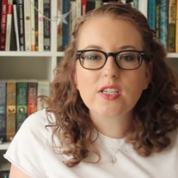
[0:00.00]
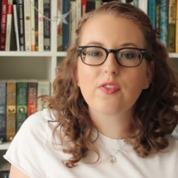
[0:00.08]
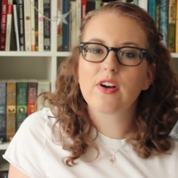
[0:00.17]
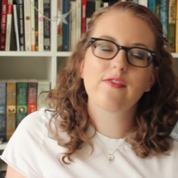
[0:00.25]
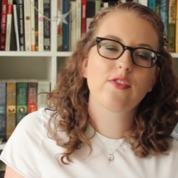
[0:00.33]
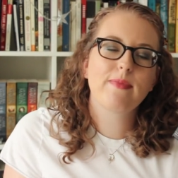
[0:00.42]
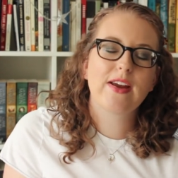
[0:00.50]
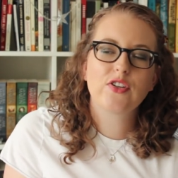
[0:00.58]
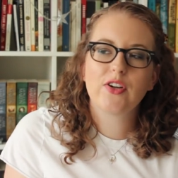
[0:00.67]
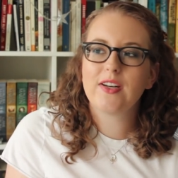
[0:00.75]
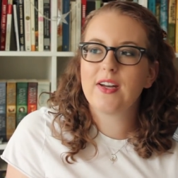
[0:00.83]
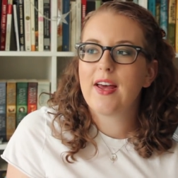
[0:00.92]
for
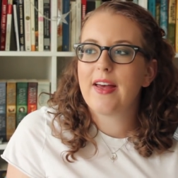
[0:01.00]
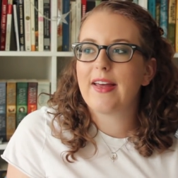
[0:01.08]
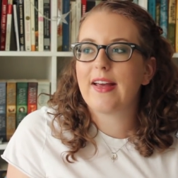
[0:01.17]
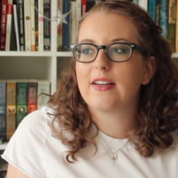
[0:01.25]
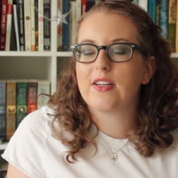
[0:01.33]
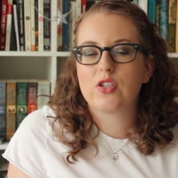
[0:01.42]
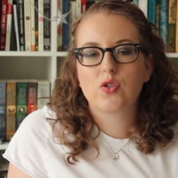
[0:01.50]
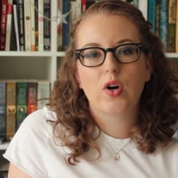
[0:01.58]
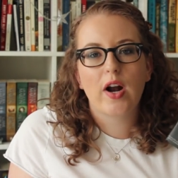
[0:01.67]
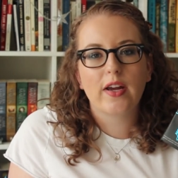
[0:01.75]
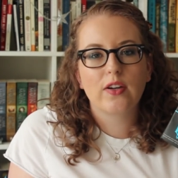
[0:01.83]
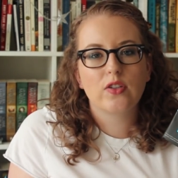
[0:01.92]
information and is
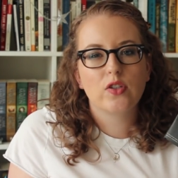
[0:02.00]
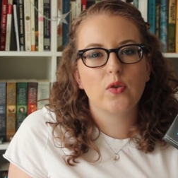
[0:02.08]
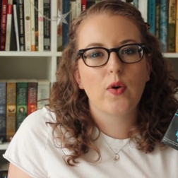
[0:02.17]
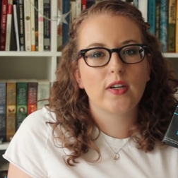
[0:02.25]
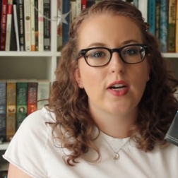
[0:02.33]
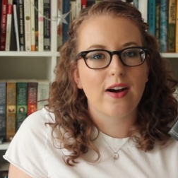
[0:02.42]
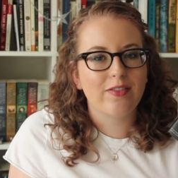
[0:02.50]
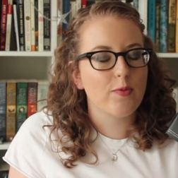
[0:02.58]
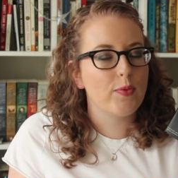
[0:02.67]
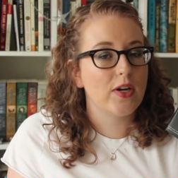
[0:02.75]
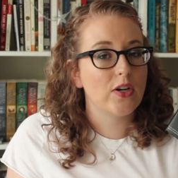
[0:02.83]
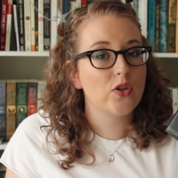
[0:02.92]
trying to uncover
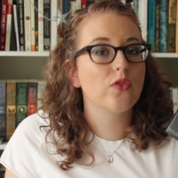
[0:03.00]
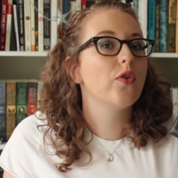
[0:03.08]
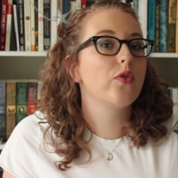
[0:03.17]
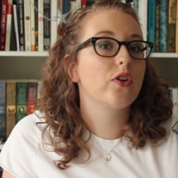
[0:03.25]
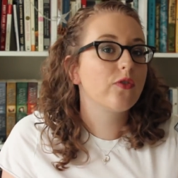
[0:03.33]
potential voter